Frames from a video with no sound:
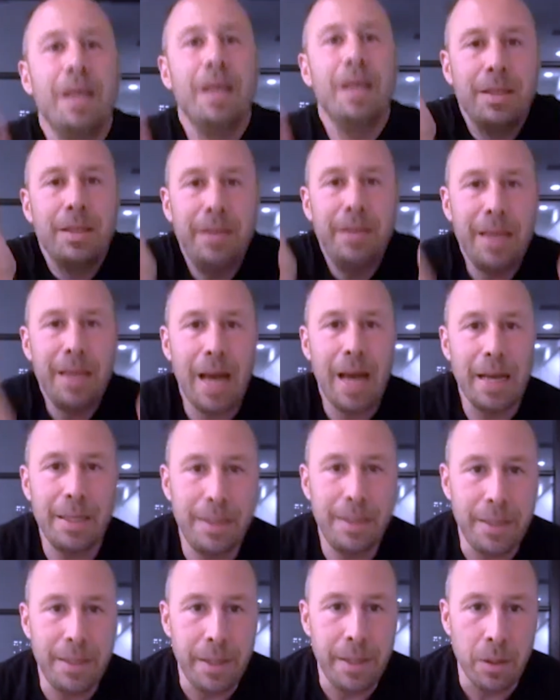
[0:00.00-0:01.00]
the
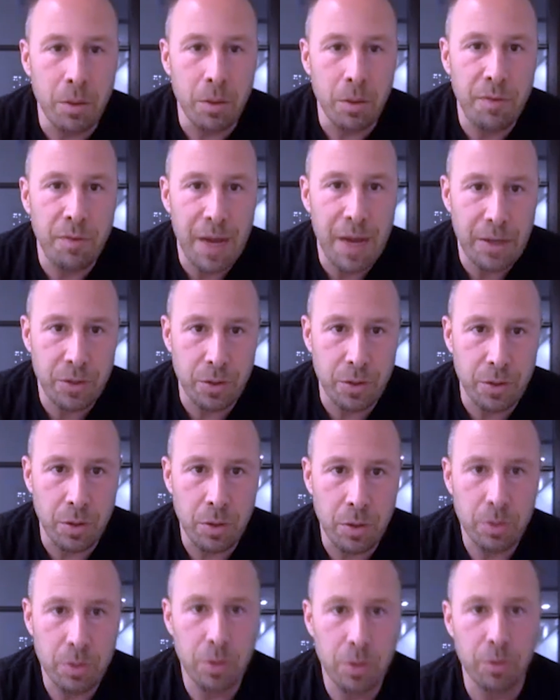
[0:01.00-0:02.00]
ideal vessel
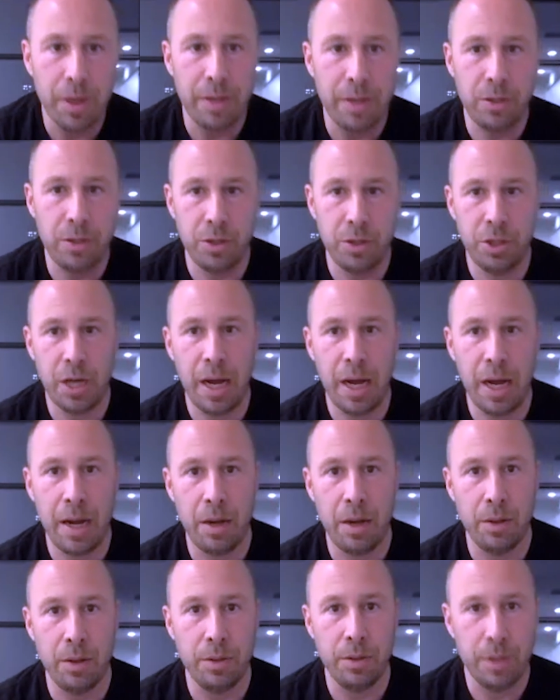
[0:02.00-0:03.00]
to raise a
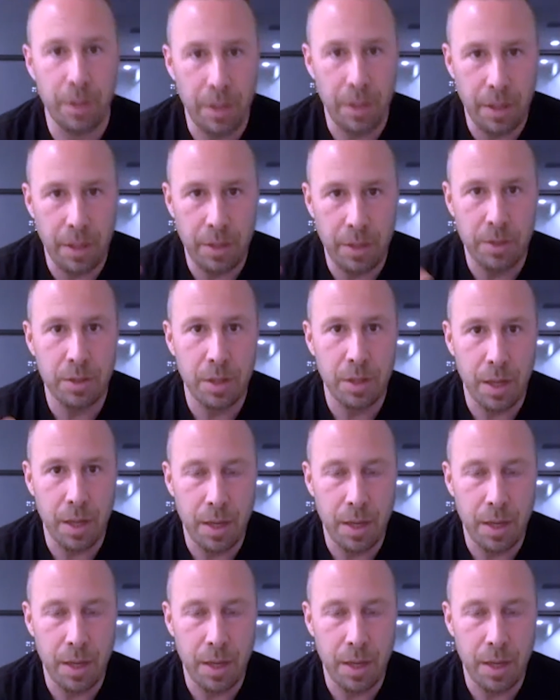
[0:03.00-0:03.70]
child is,